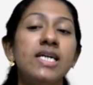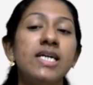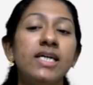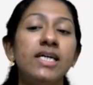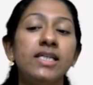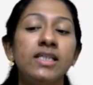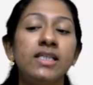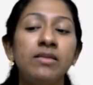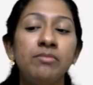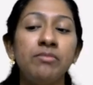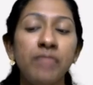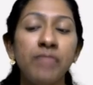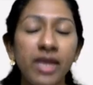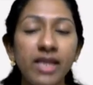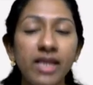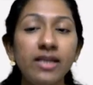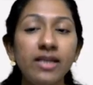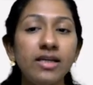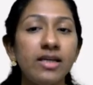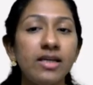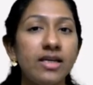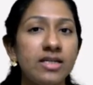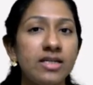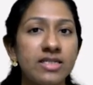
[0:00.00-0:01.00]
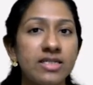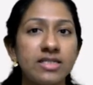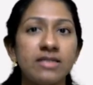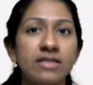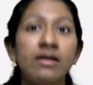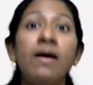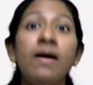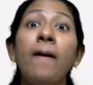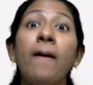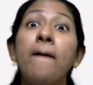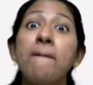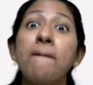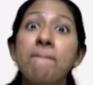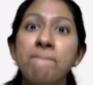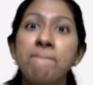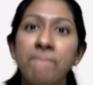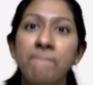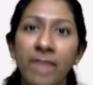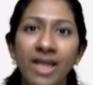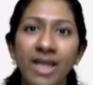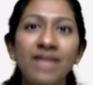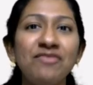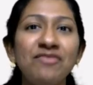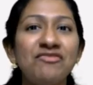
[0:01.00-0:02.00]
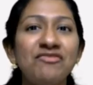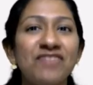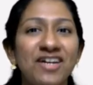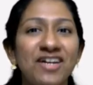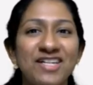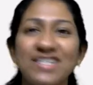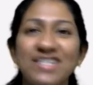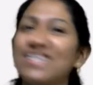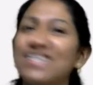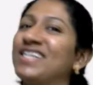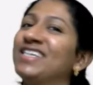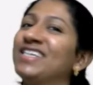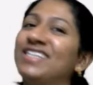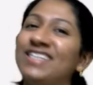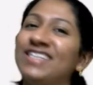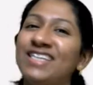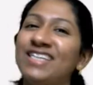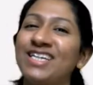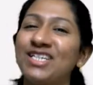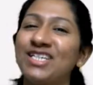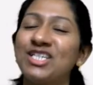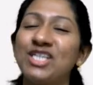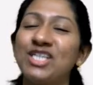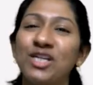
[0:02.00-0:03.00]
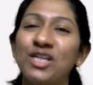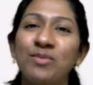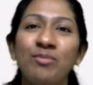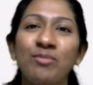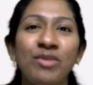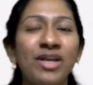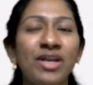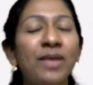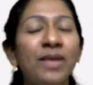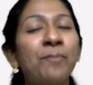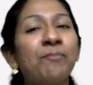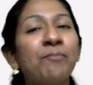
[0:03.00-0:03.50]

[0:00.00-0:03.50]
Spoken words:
the main is the main function that should be